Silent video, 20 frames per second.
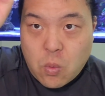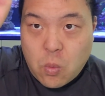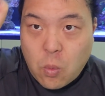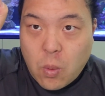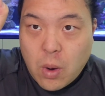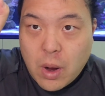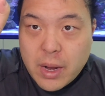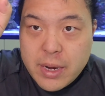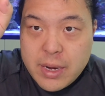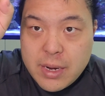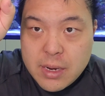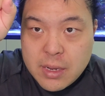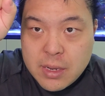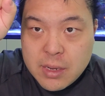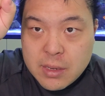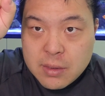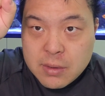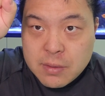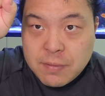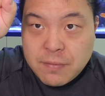one
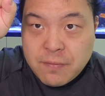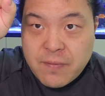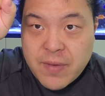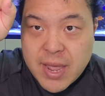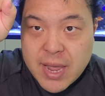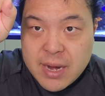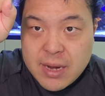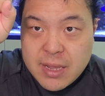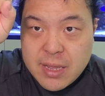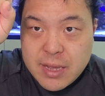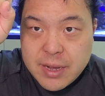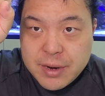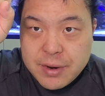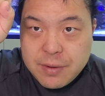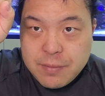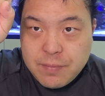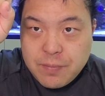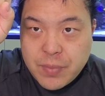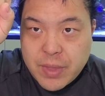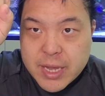fan
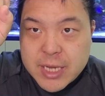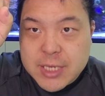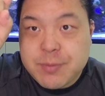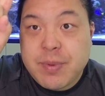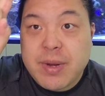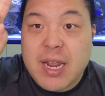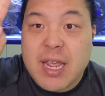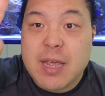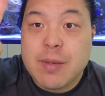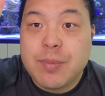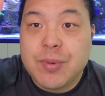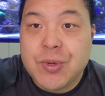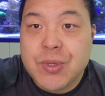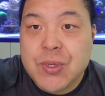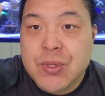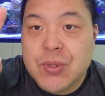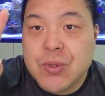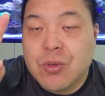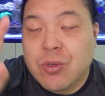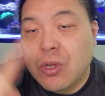here has been able
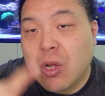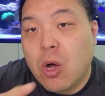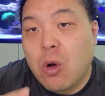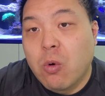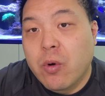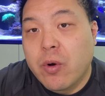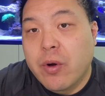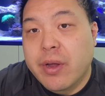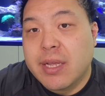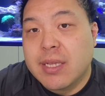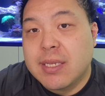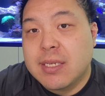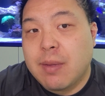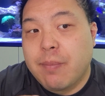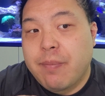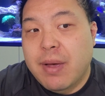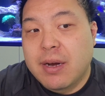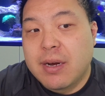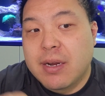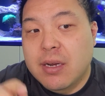to lower it
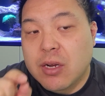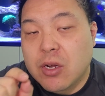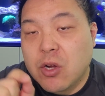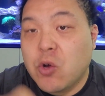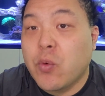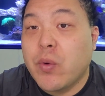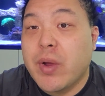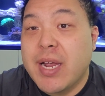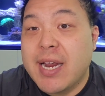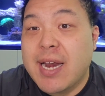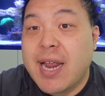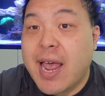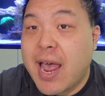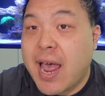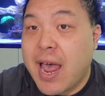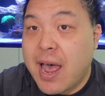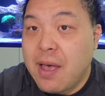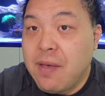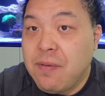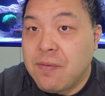about 1.5 degrees
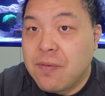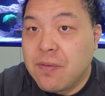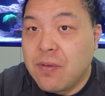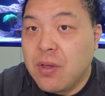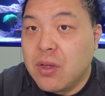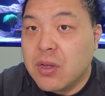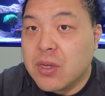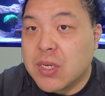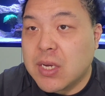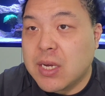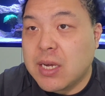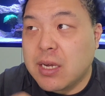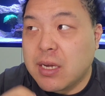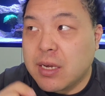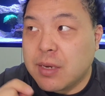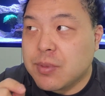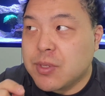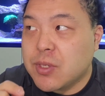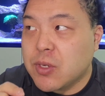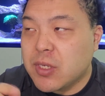
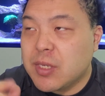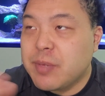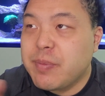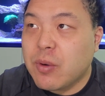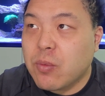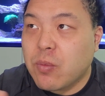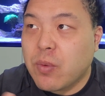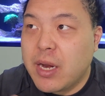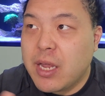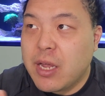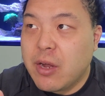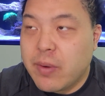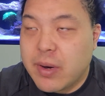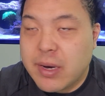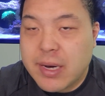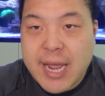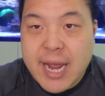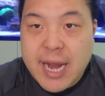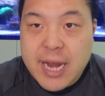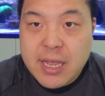So it's been running
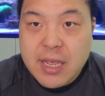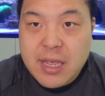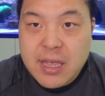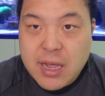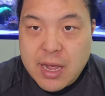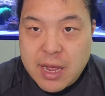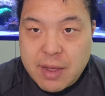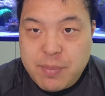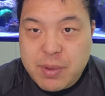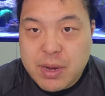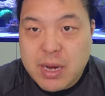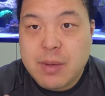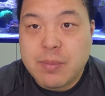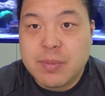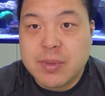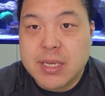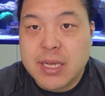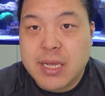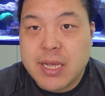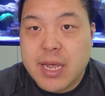around 80. I've been
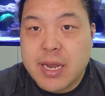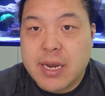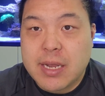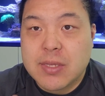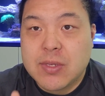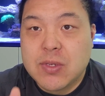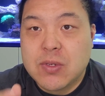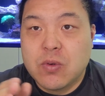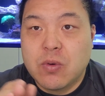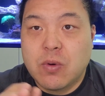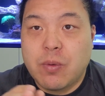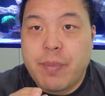able to get it to